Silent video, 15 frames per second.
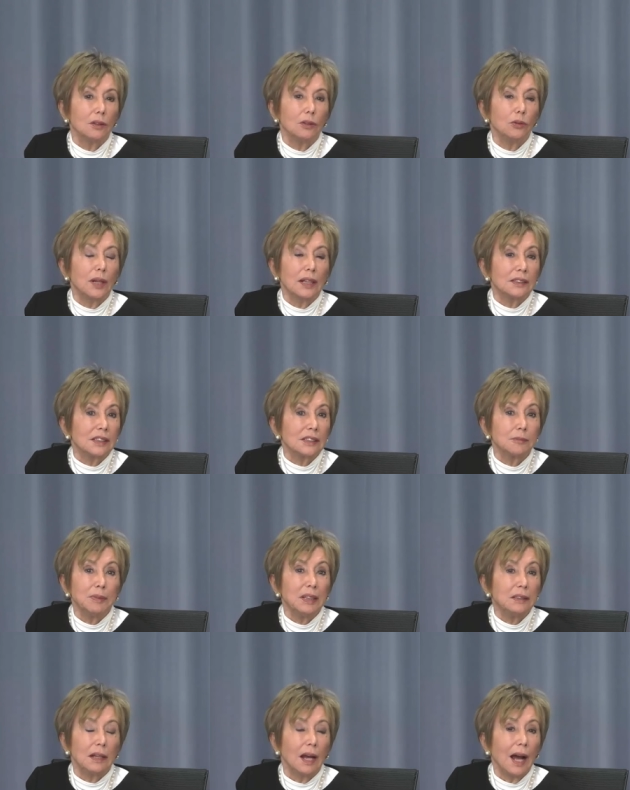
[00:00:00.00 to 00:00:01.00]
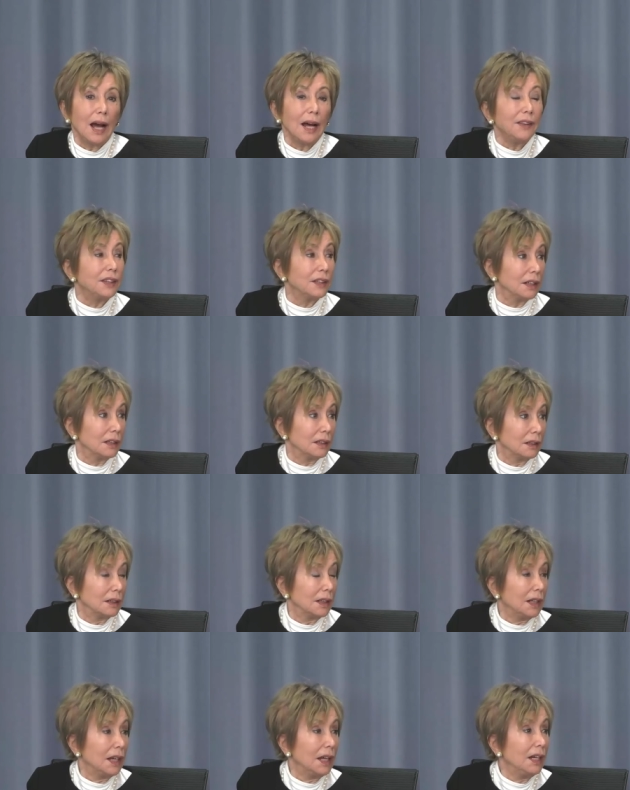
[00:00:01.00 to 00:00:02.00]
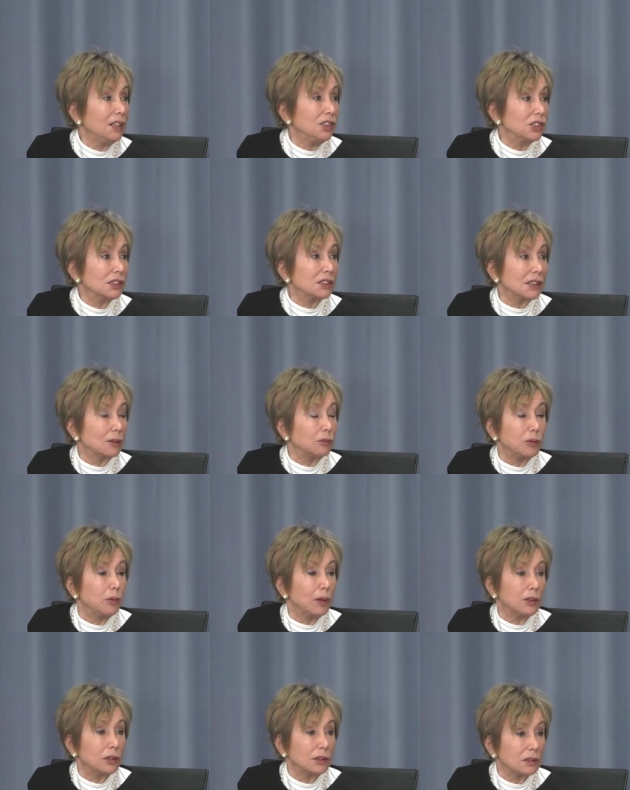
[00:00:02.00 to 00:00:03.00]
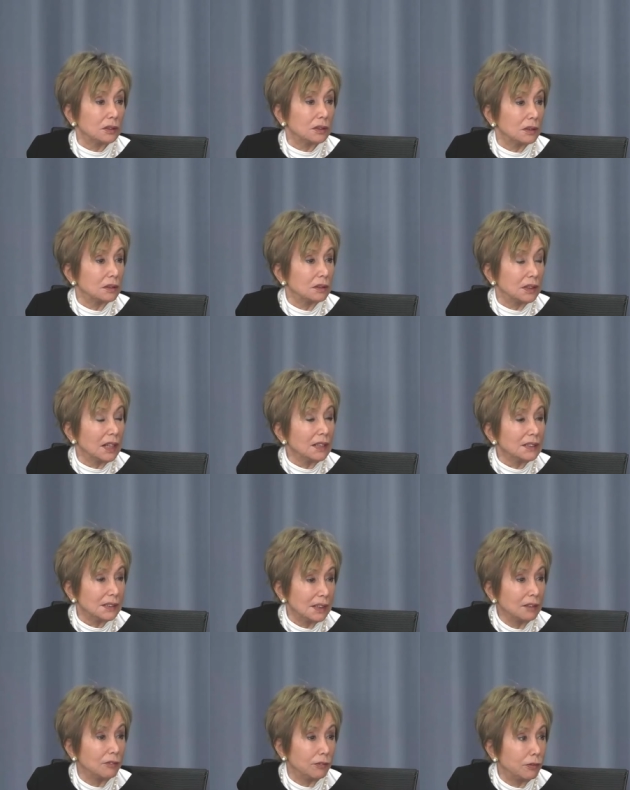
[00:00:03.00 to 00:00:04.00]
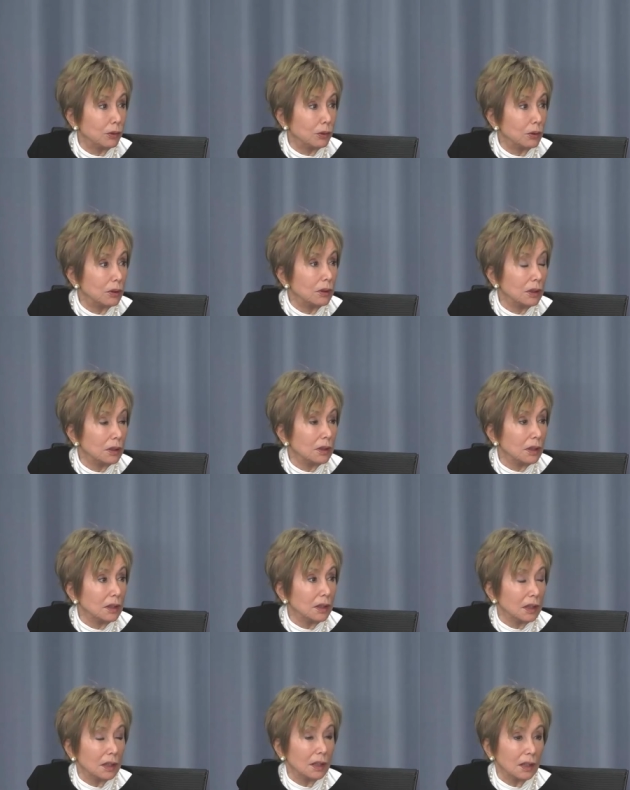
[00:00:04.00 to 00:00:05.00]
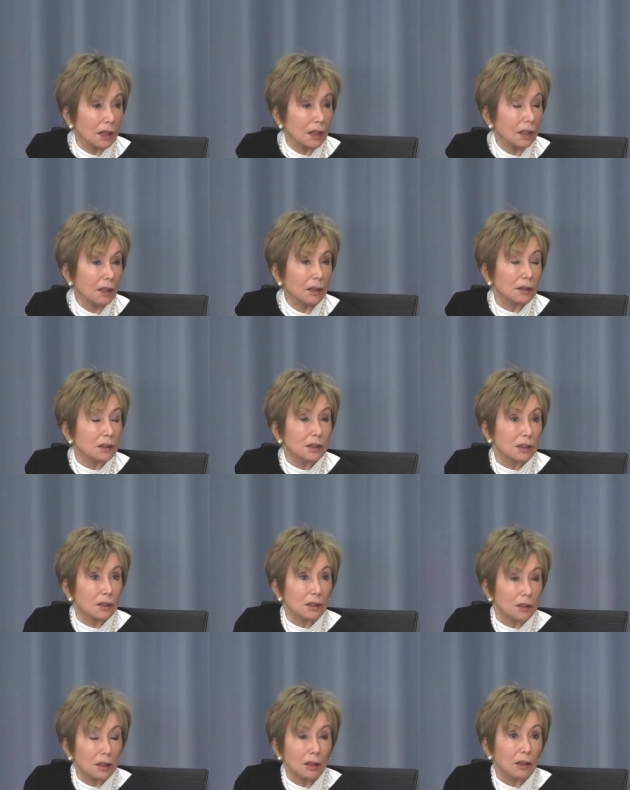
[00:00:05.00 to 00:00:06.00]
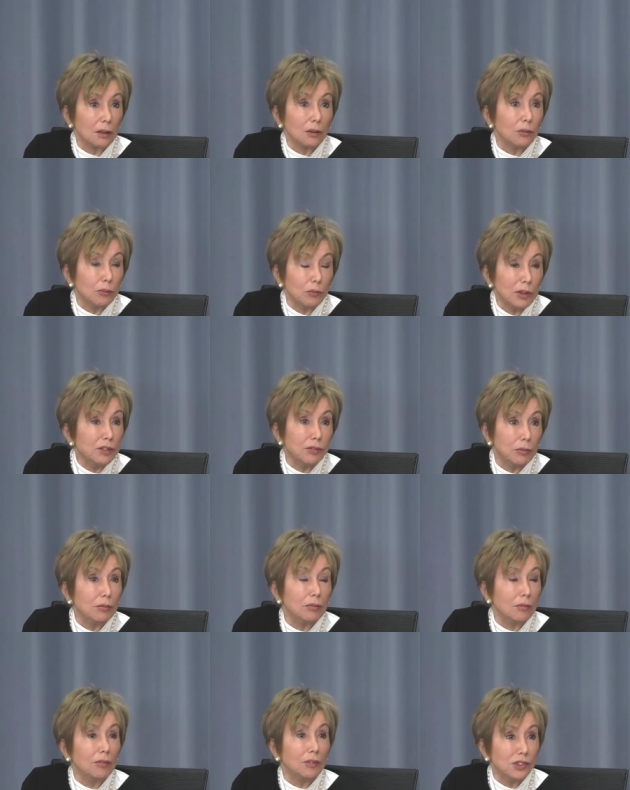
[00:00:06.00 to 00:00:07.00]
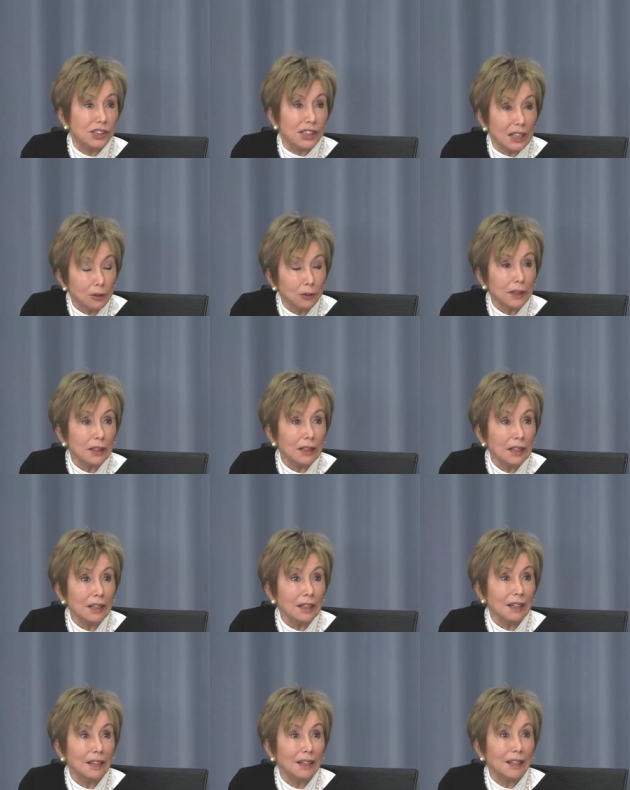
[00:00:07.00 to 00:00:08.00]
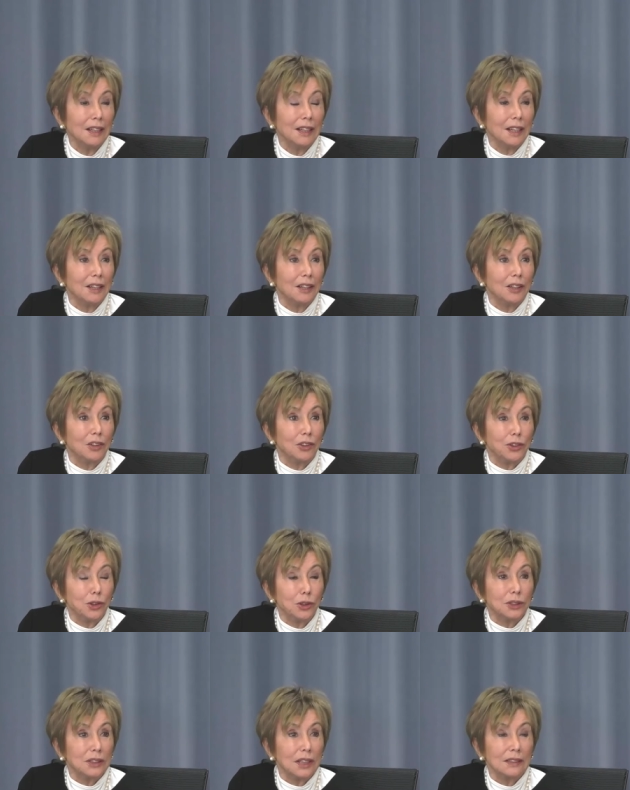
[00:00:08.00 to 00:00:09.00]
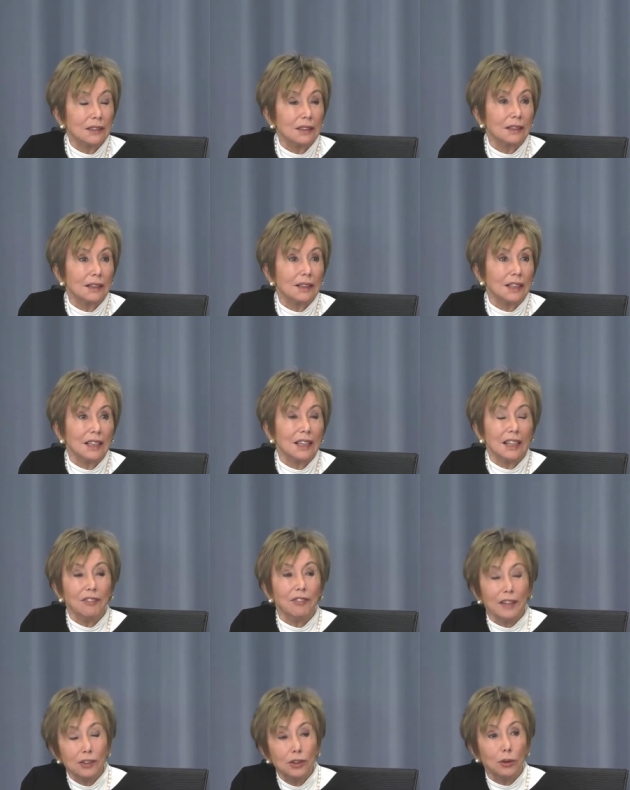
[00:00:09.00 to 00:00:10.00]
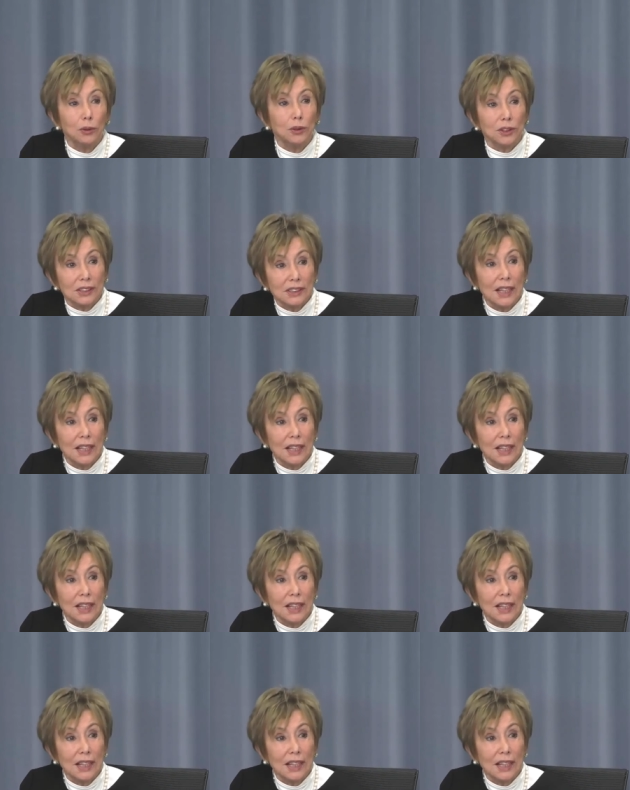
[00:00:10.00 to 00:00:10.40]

you can transmit other agents that we were not testing for. Uh, we genuinely thought that if a donor